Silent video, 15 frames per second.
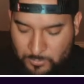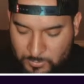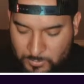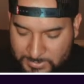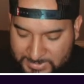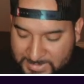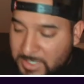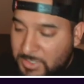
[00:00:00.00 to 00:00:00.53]

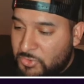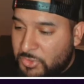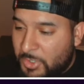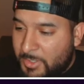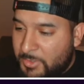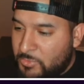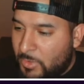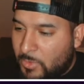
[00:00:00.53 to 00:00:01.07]
Say you
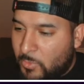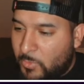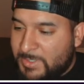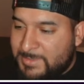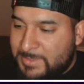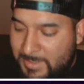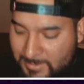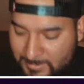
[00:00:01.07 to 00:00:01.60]
try to do a quick
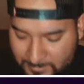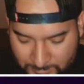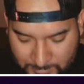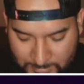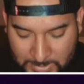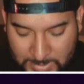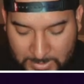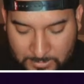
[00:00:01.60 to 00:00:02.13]
slant.
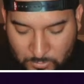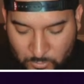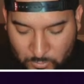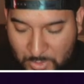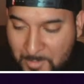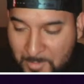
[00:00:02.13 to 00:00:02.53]
Well,